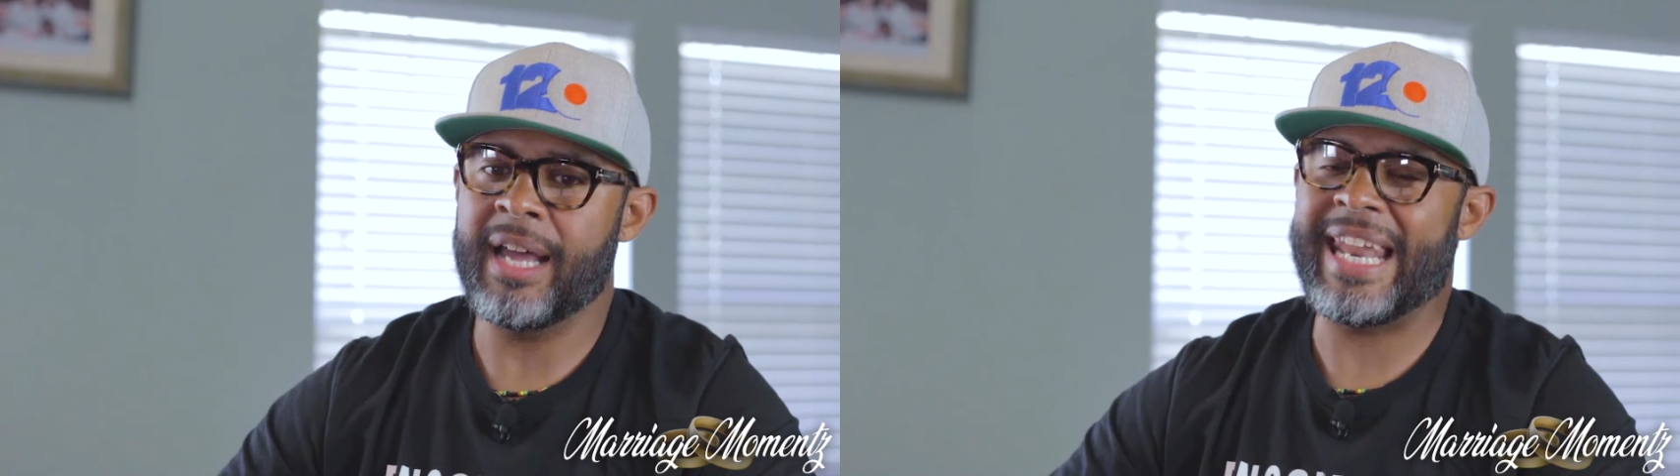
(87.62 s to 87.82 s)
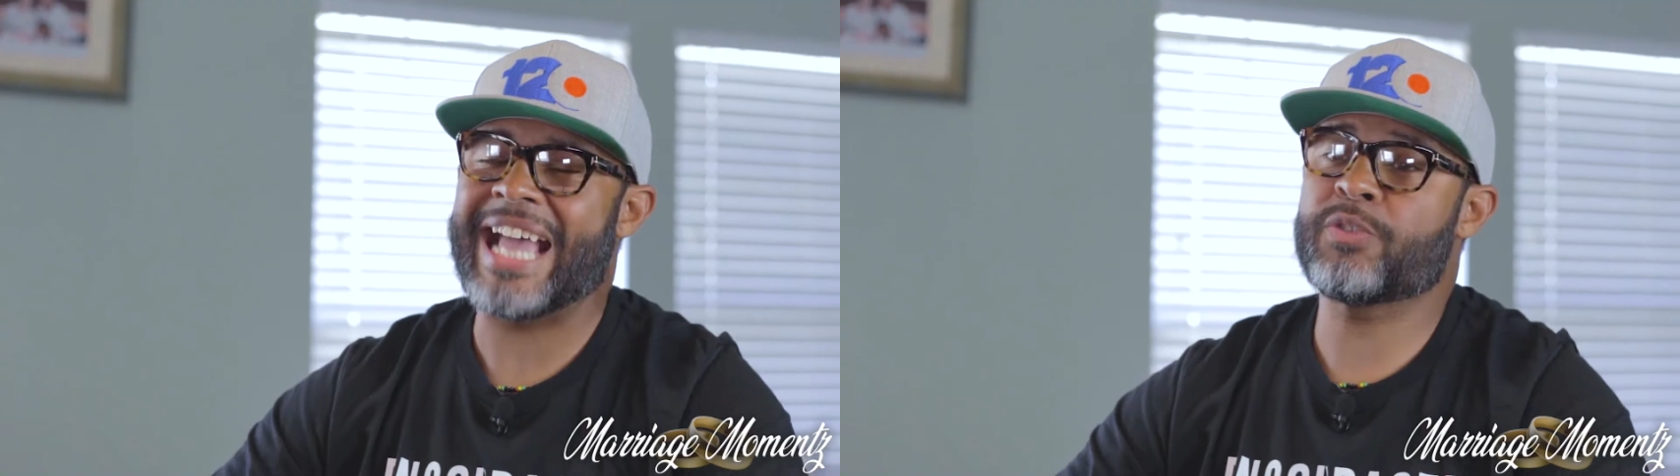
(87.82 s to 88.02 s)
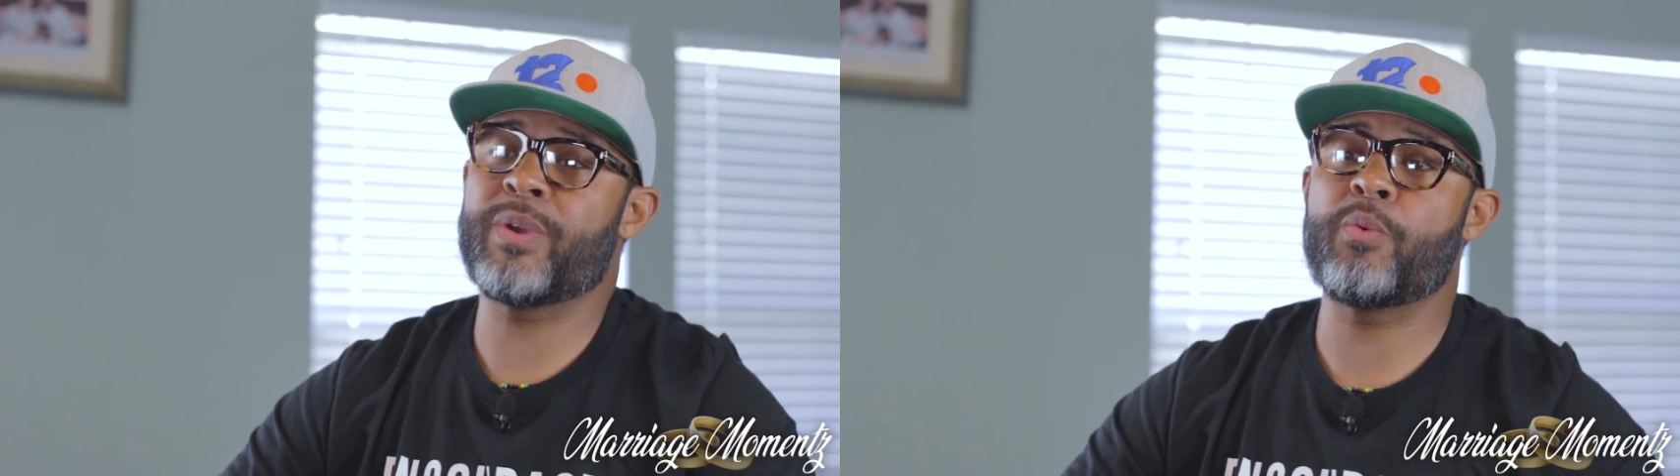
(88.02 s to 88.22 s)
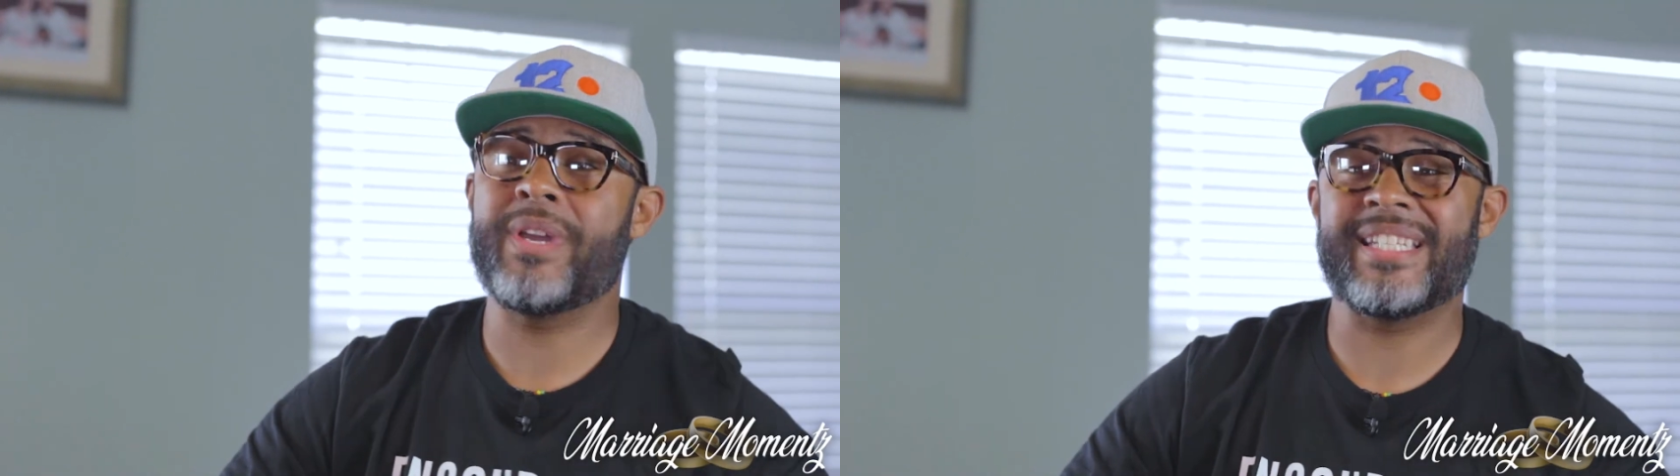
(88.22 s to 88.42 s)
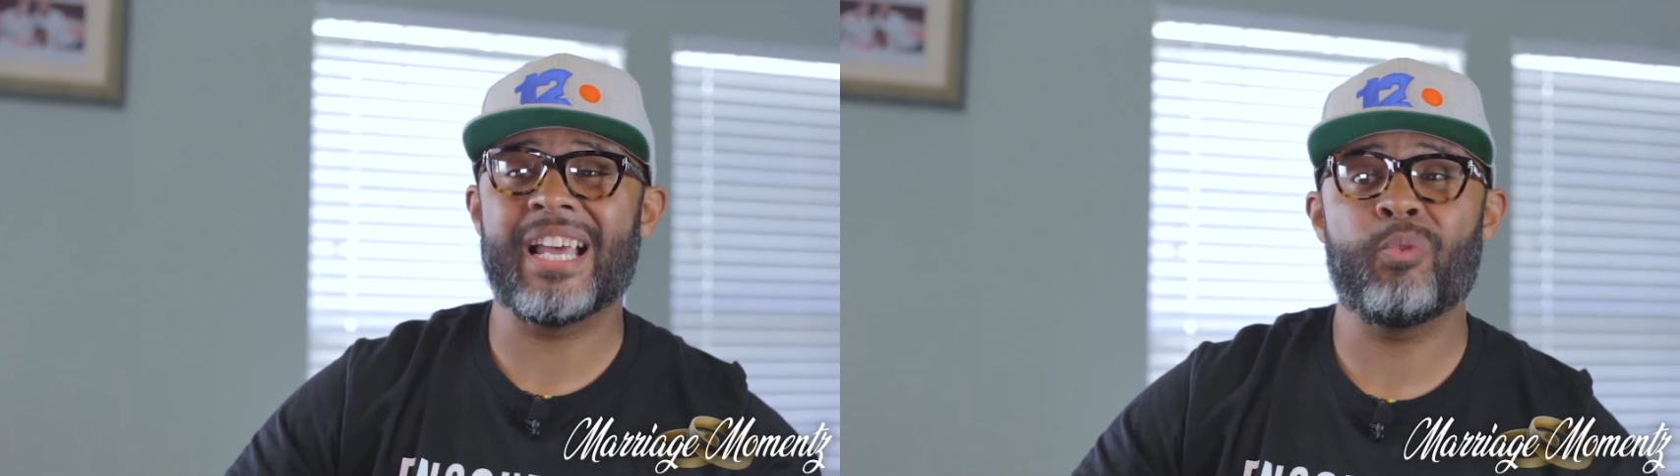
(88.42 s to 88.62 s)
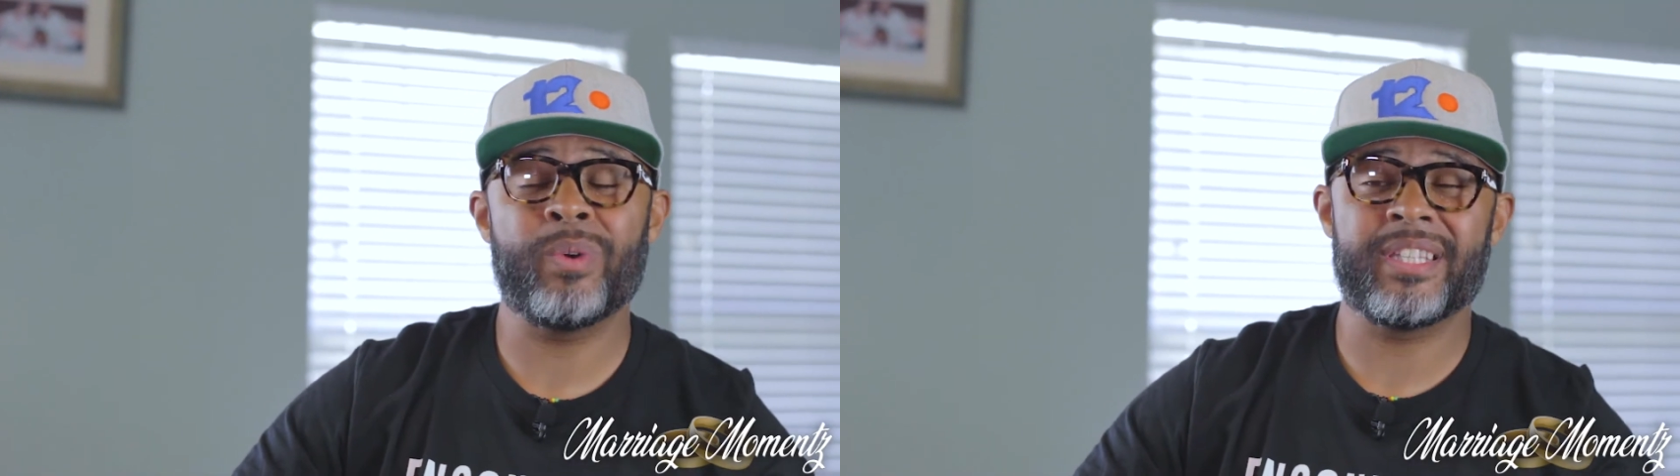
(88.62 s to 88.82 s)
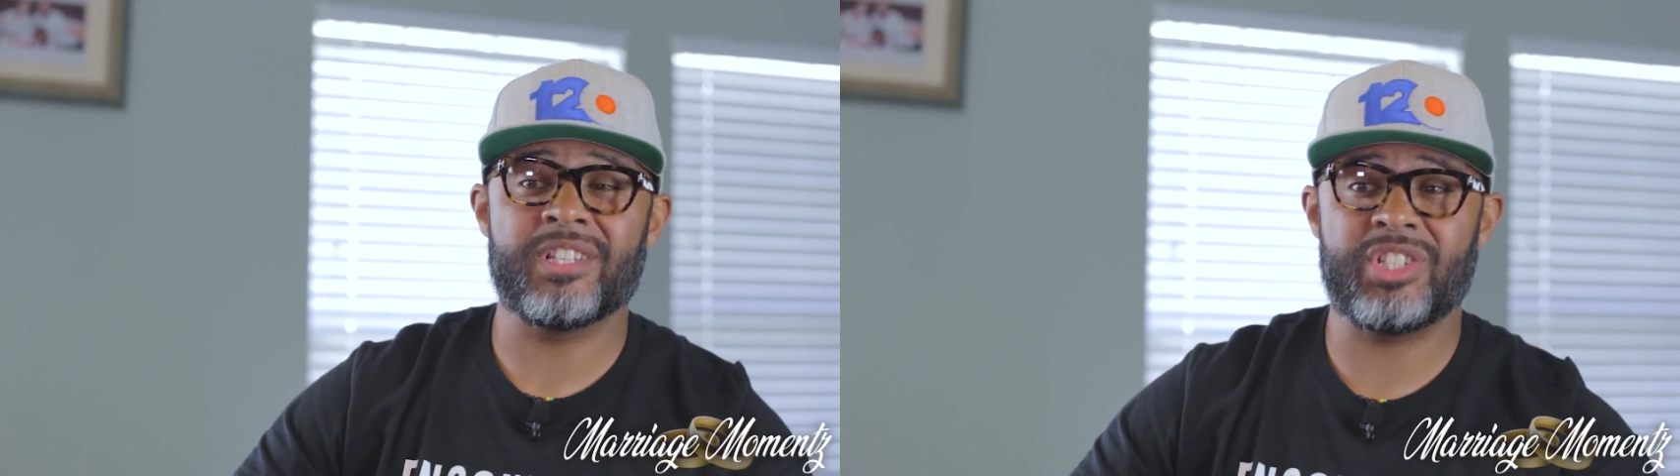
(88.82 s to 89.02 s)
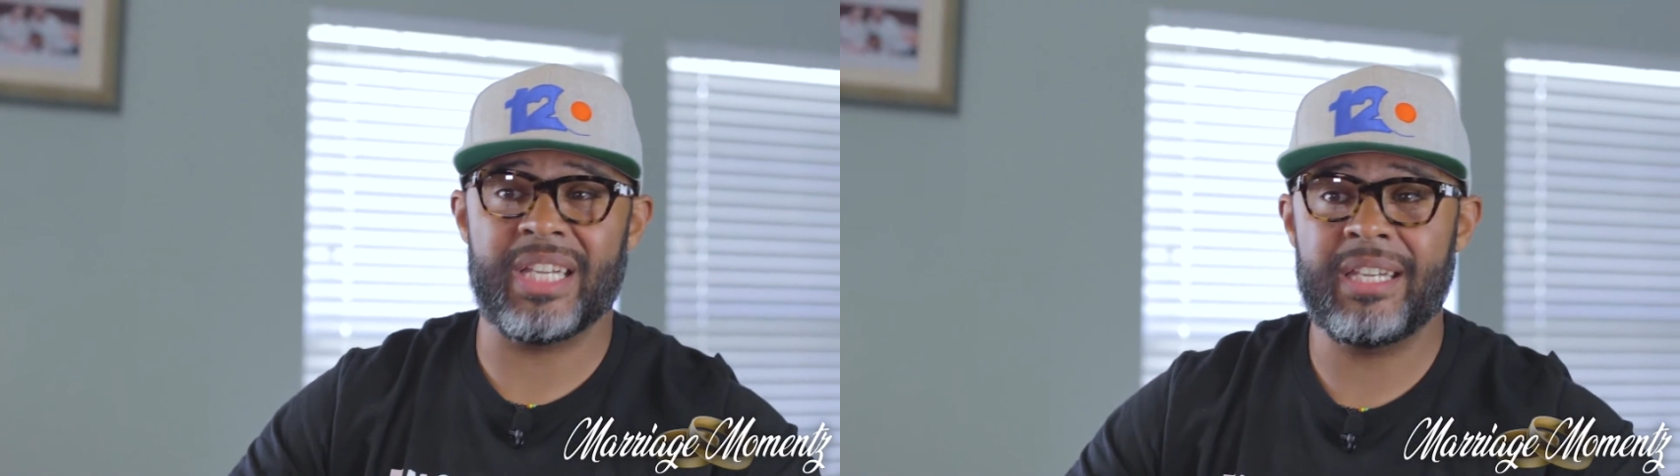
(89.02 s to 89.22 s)
Last week we dealt with
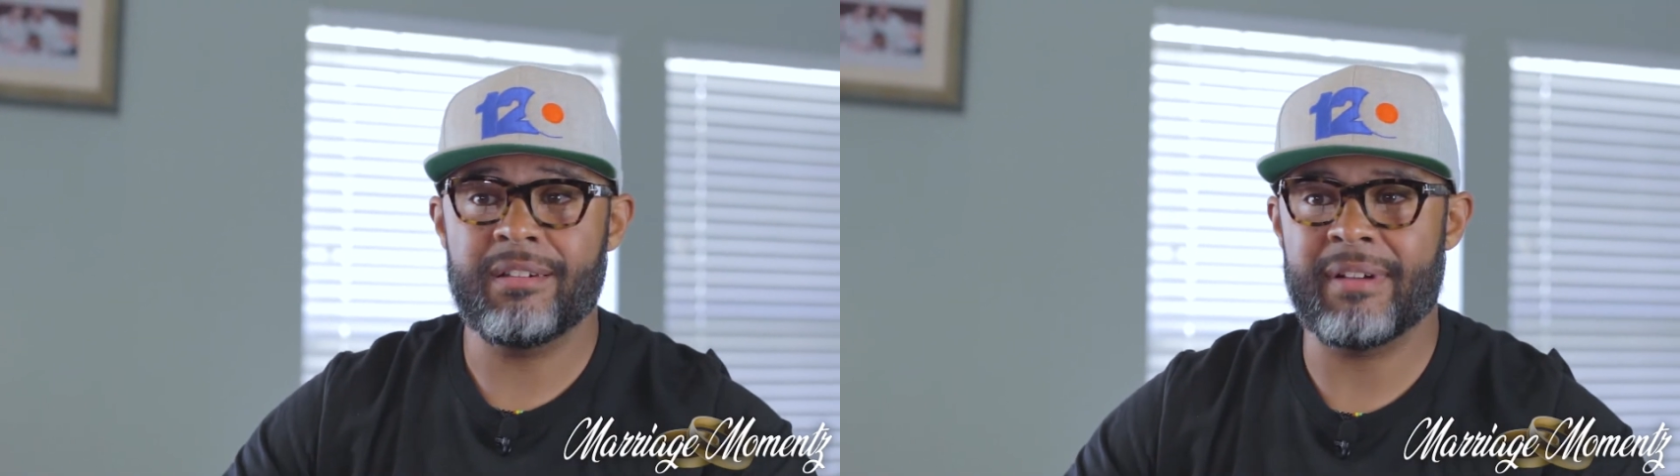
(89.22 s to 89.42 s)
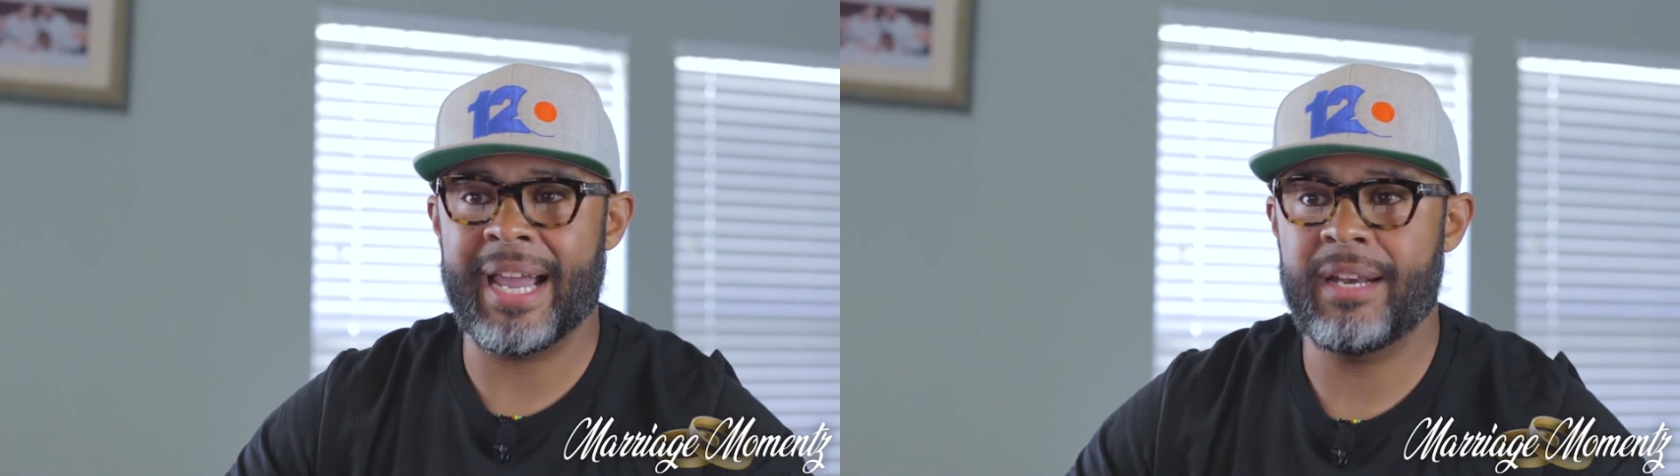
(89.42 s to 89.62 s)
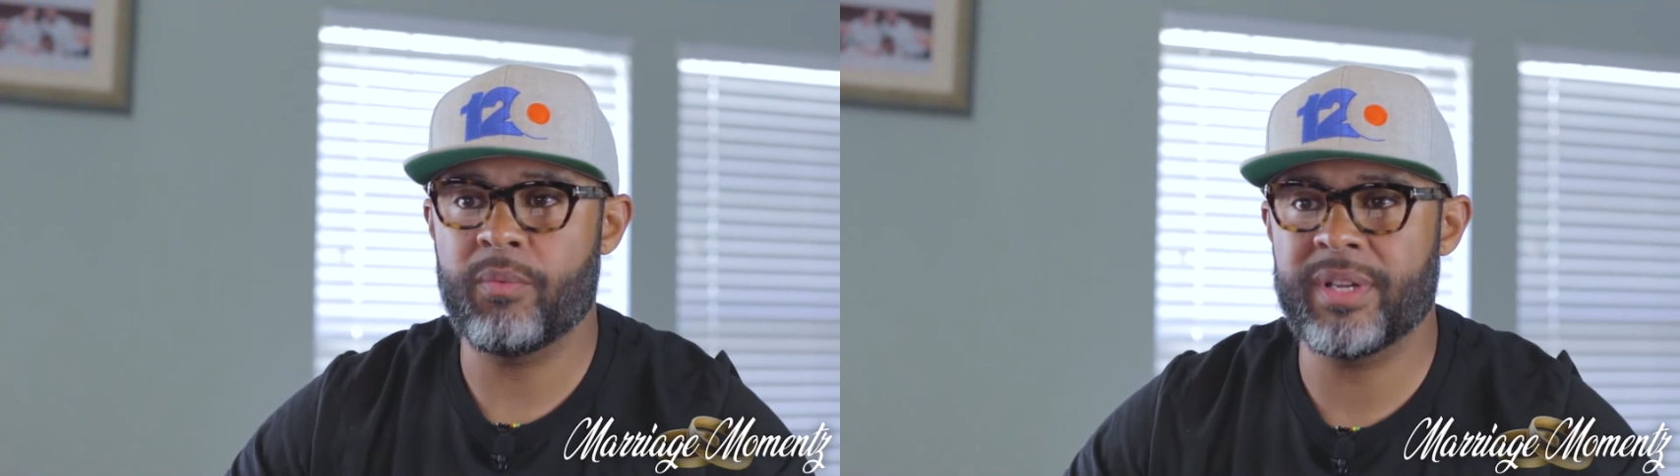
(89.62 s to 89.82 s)
the G, right?